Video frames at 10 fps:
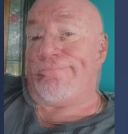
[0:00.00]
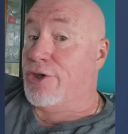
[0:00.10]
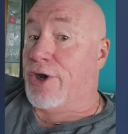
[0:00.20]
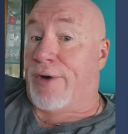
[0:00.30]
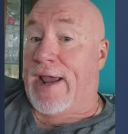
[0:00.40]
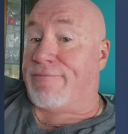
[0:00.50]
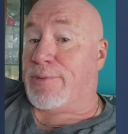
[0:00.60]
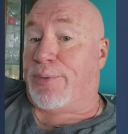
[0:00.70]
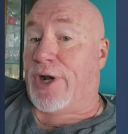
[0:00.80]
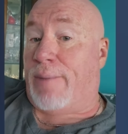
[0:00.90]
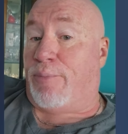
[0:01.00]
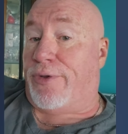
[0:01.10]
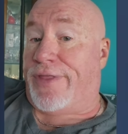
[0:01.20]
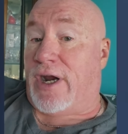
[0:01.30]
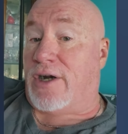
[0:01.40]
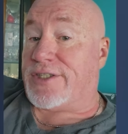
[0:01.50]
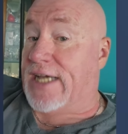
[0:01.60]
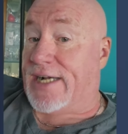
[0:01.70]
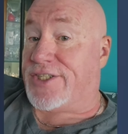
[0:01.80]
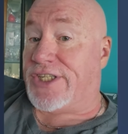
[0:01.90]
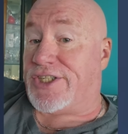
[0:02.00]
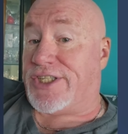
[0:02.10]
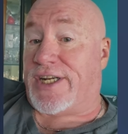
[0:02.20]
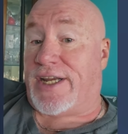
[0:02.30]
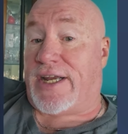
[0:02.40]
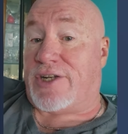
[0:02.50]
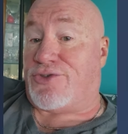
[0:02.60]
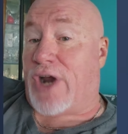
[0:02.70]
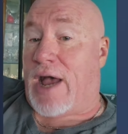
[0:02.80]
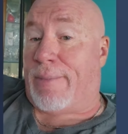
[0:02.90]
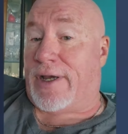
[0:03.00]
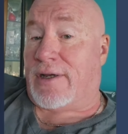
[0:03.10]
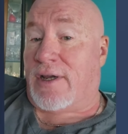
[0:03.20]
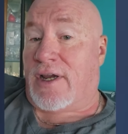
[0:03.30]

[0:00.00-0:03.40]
You don't have to put up with their toxicity and drama